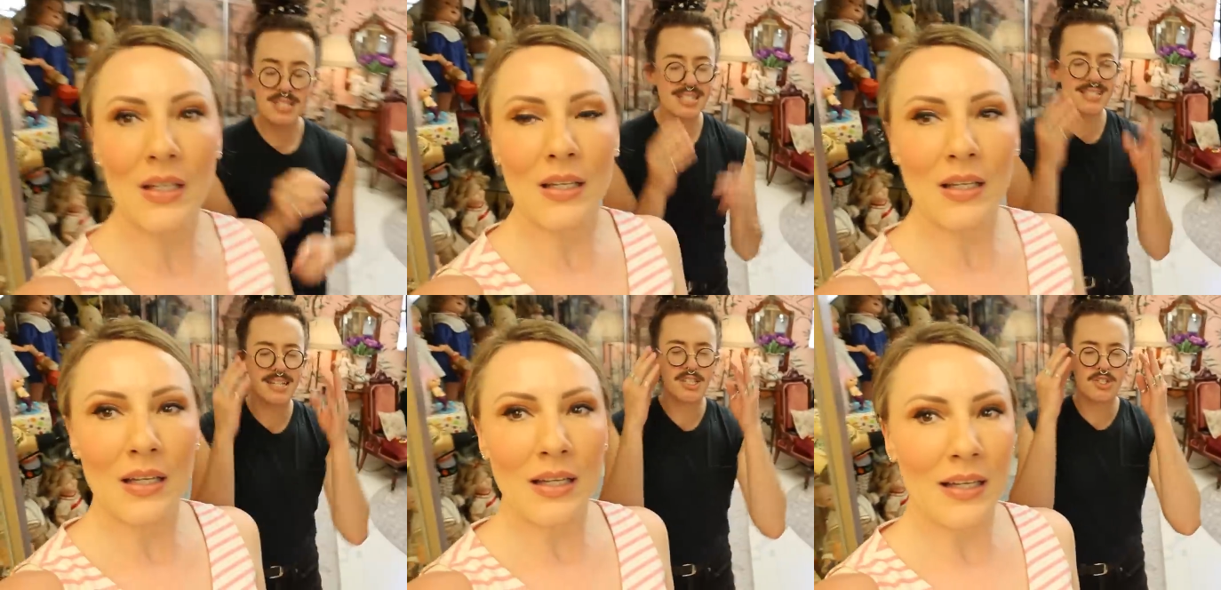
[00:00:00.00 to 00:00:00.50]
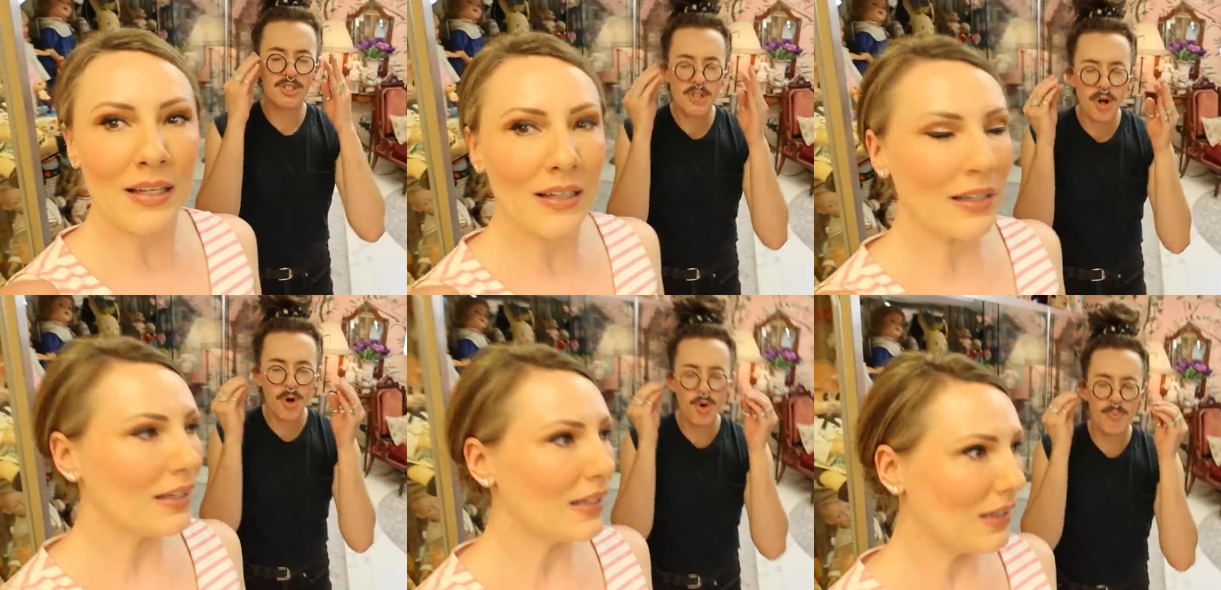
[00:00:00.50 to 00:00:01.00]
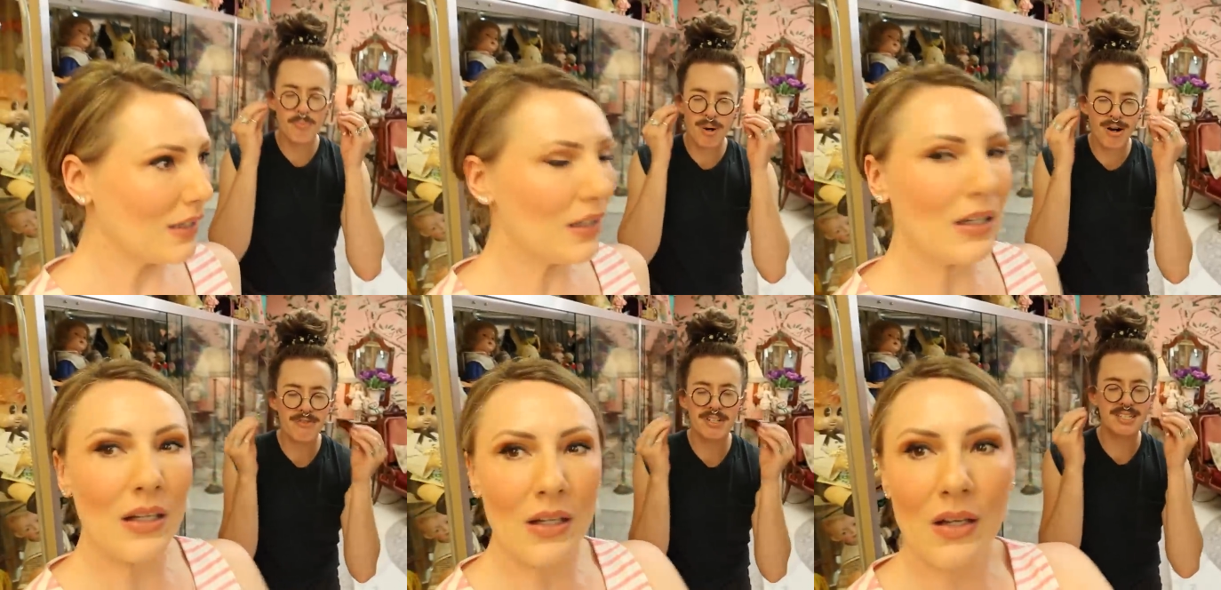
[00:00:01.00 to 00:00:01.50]
Speaker 1: voice is like so
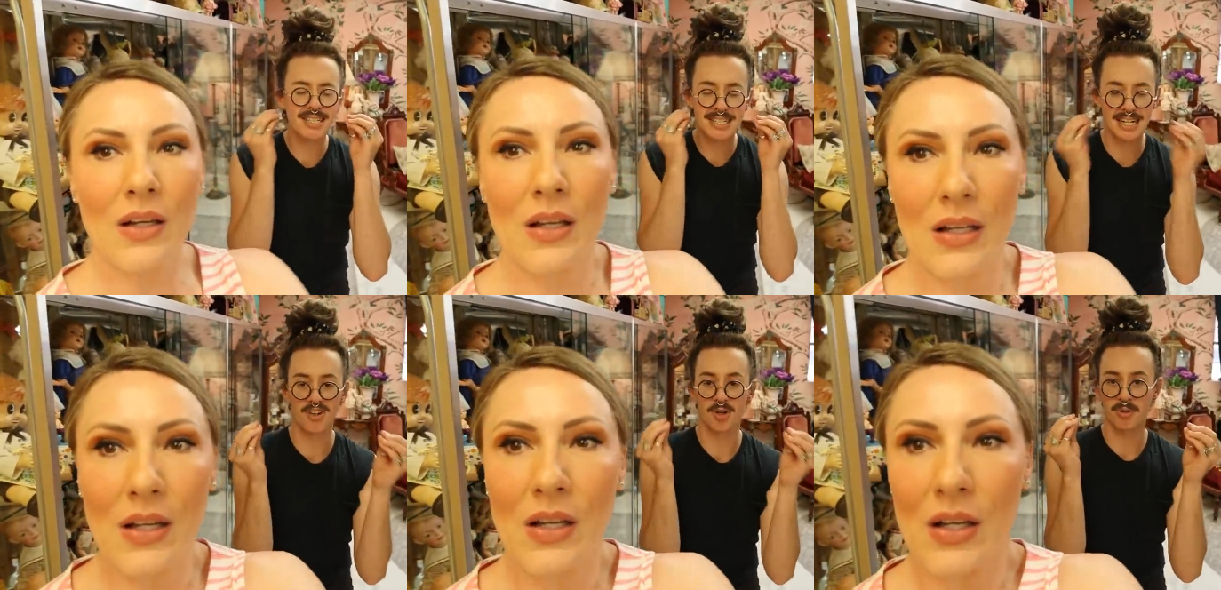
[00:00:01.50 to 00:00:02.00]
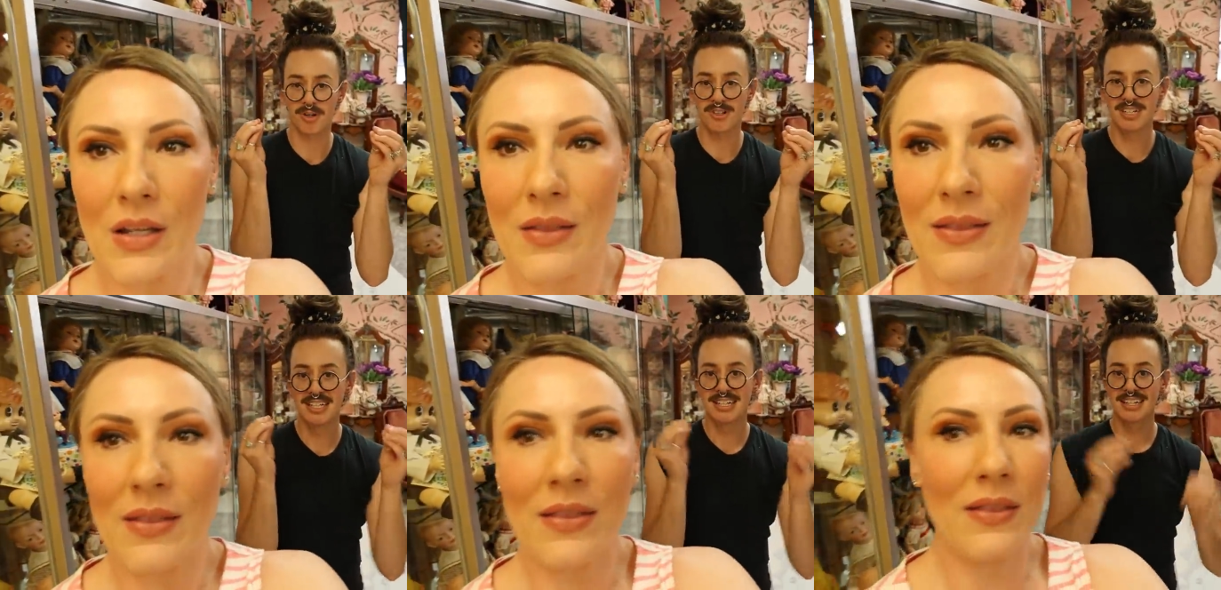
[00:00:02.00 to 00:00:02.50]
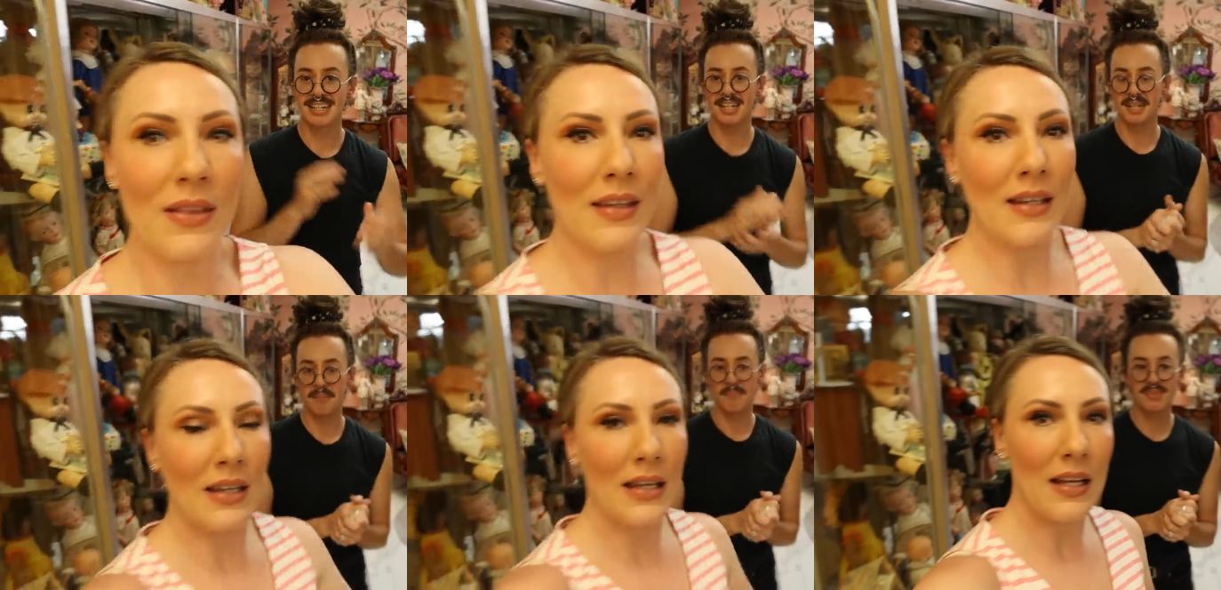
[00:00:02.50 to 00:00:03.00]
perfectly terrible.
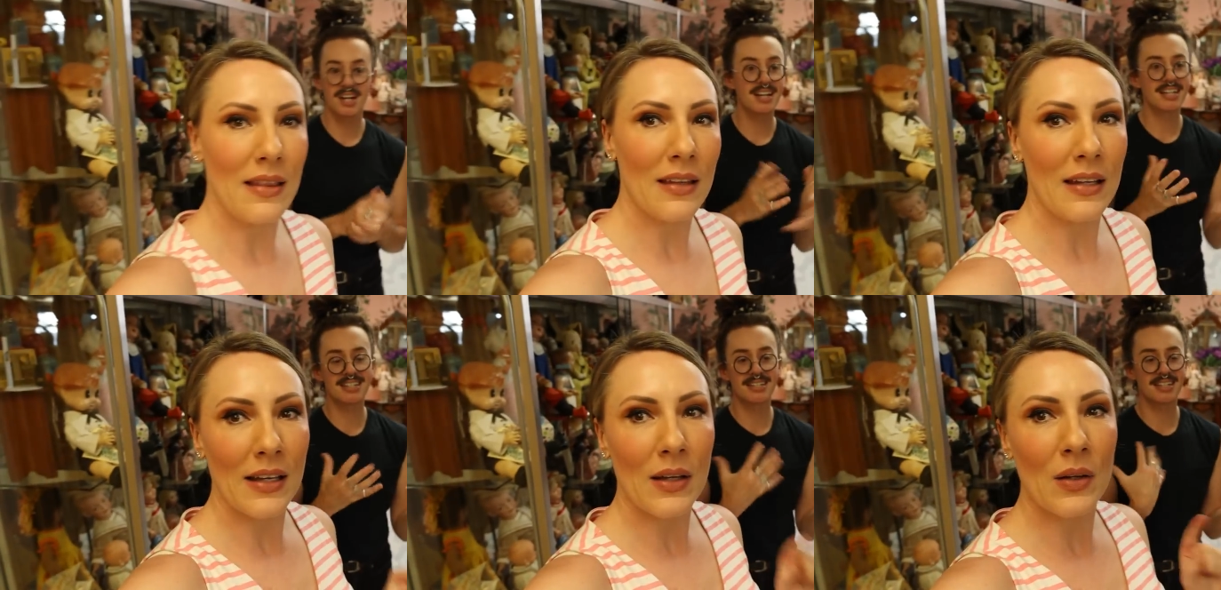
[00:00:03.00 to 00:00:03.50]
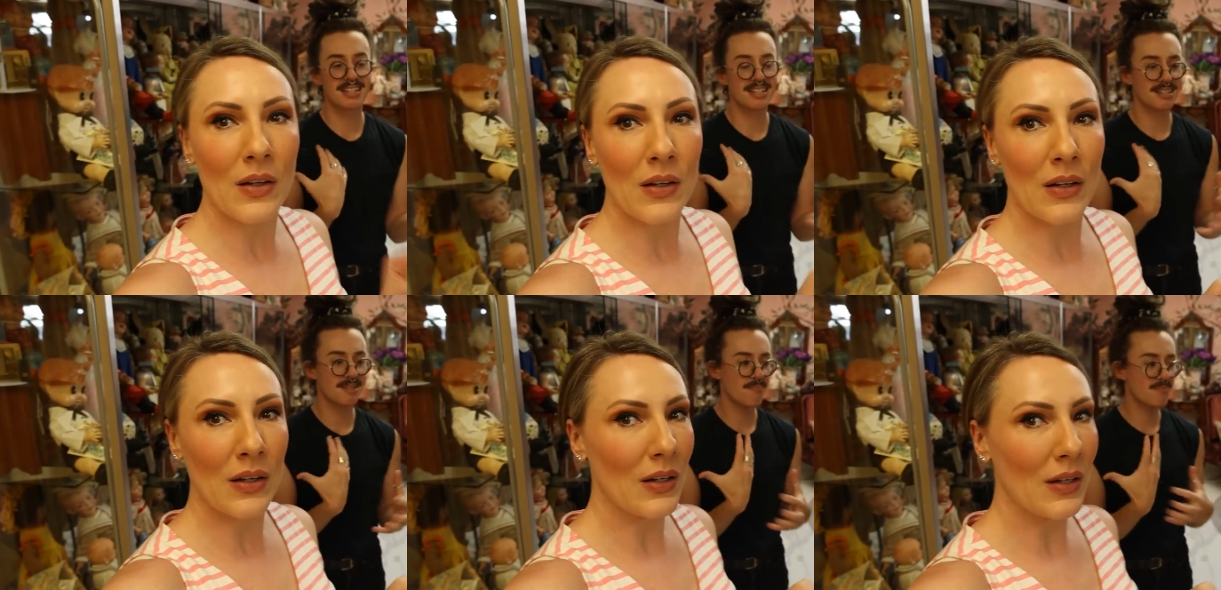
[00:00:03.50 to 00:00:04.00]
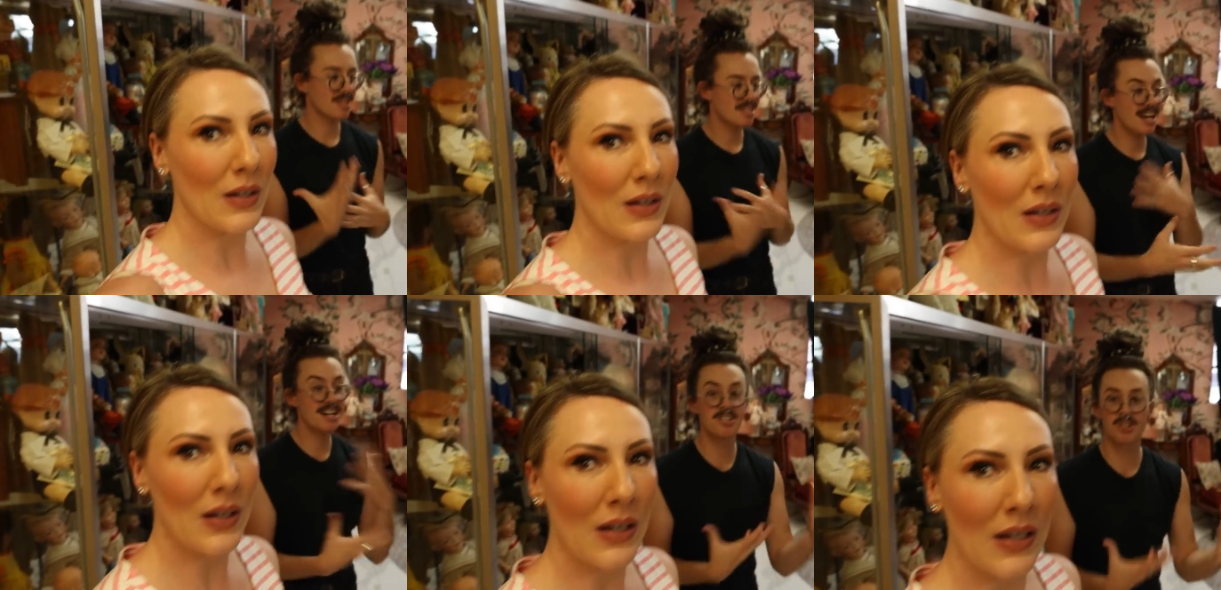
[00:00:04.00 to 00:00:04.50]
Um, not in a in a
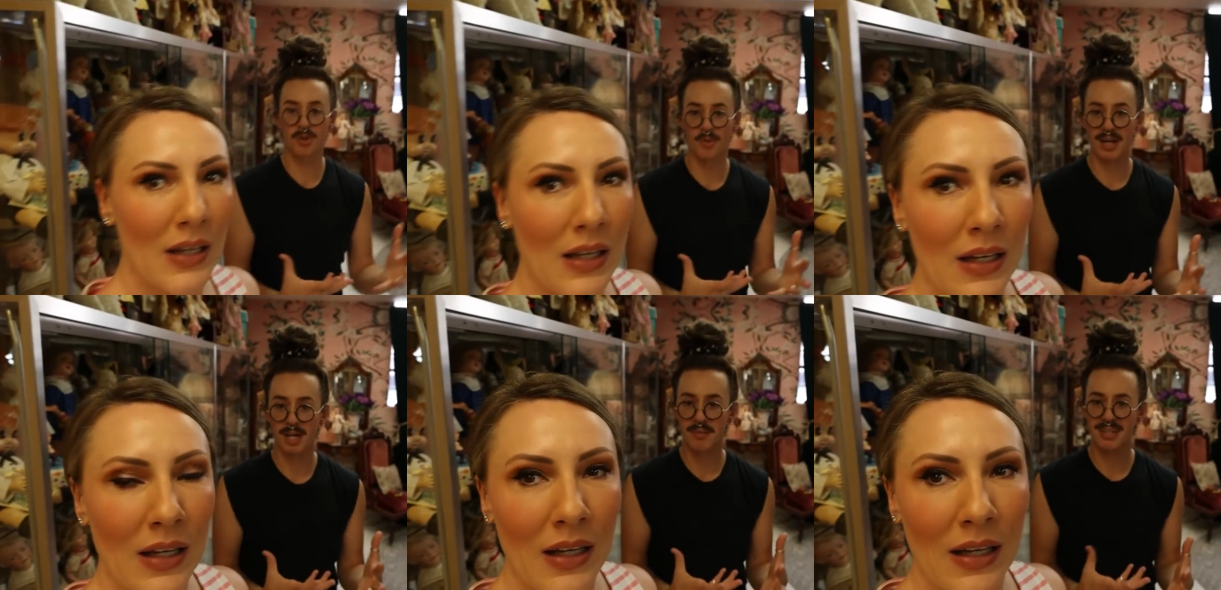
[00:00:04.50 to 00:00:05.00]
technical way,